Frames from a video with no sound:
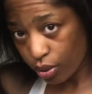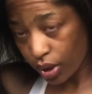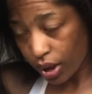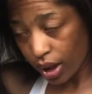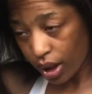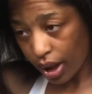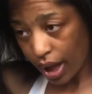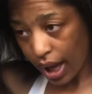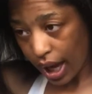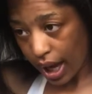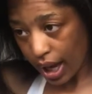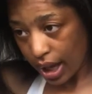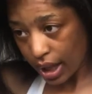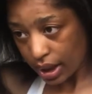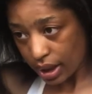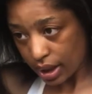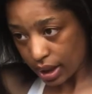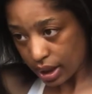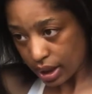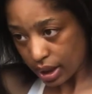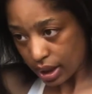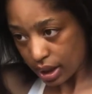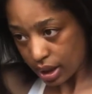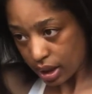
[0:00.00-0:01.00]

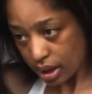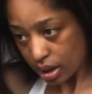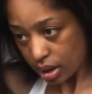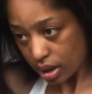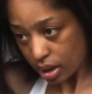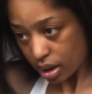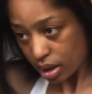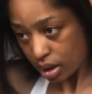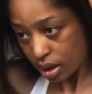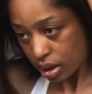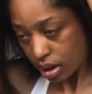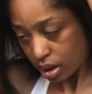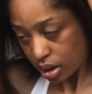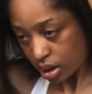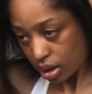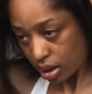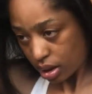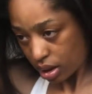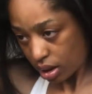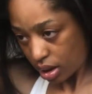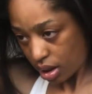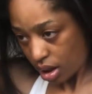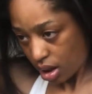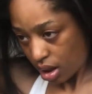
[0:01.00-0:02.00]
relaxed
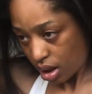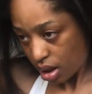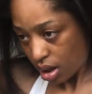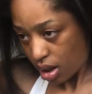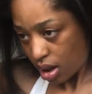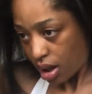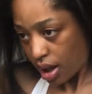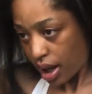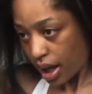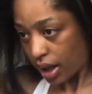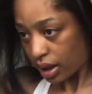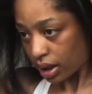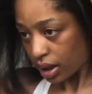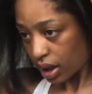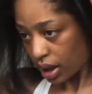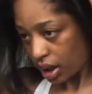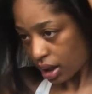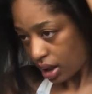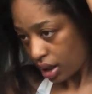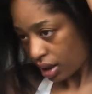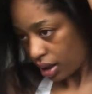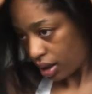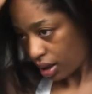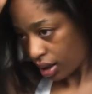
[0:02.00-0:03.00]
at the
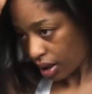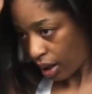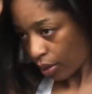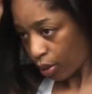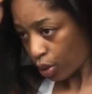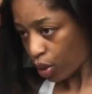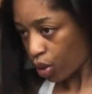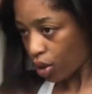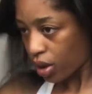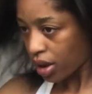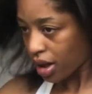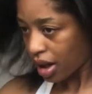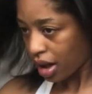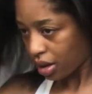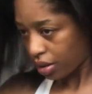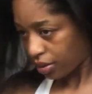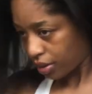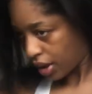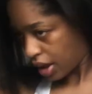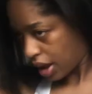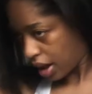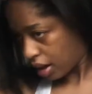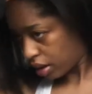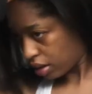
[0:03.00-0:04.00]
ends. I'm growing out of
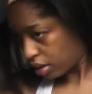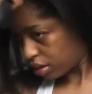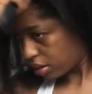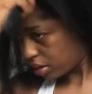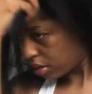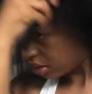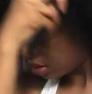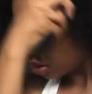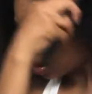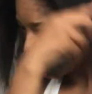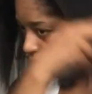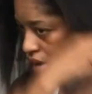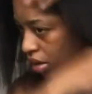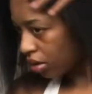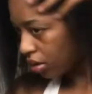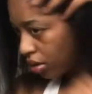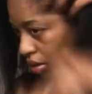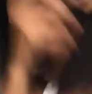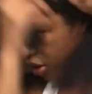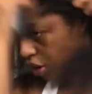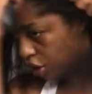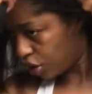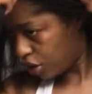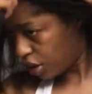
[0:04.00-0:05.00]
relaxers, so
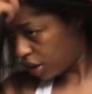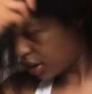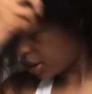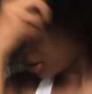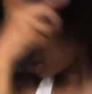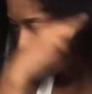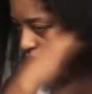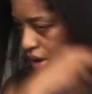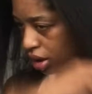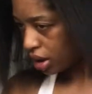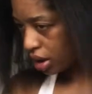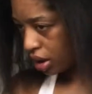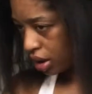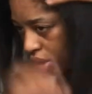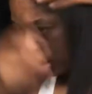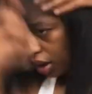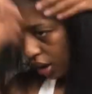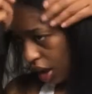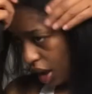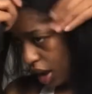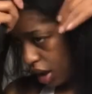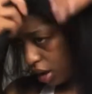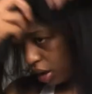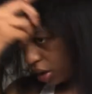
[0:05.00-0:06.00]
it's
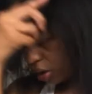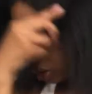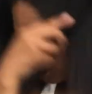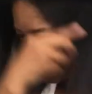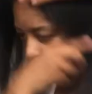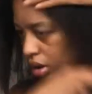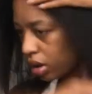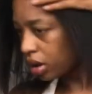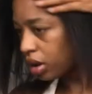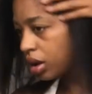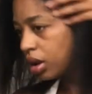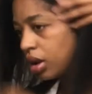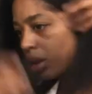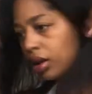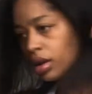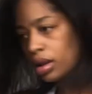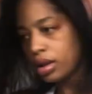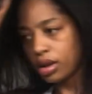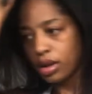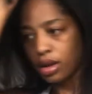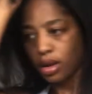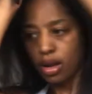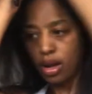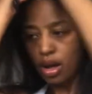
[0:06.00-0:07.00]
transitioning actually.
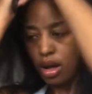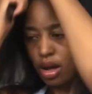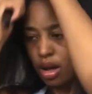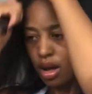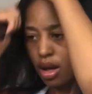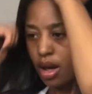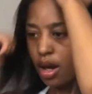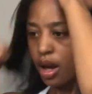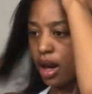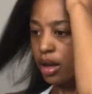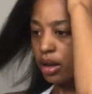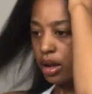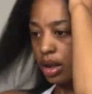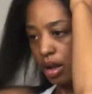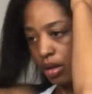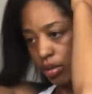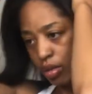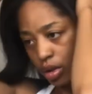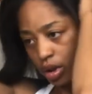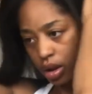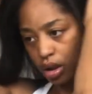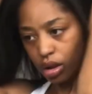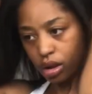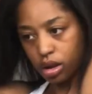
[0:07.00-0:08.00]
I think I'm
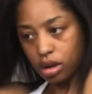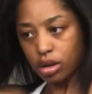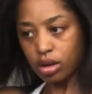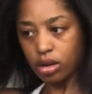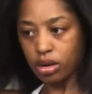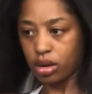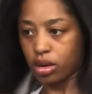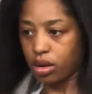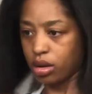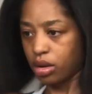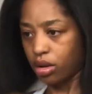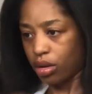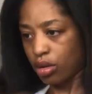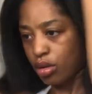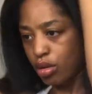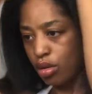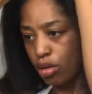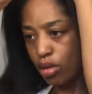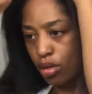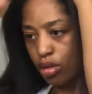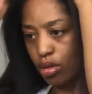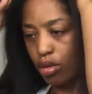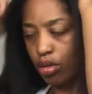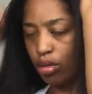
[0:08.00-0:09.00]
gonna just
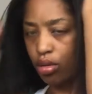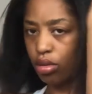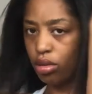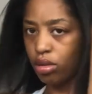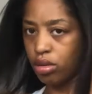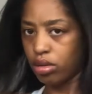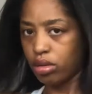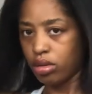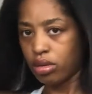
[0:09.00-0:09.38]
do